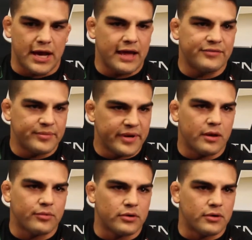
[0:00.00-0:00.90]
haven't been
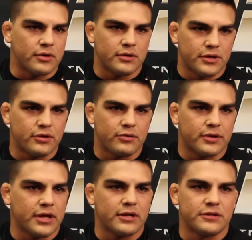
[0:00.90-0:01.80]
able to, you know,
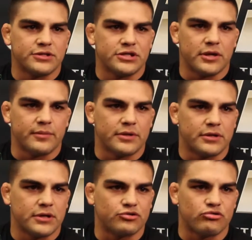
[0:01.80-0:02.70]
get in the gym
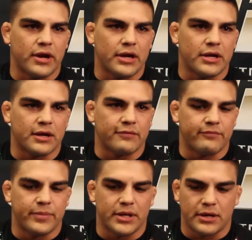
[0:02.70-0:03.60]
and training,
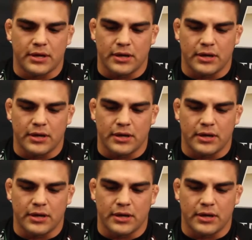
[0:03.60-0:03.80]
I've been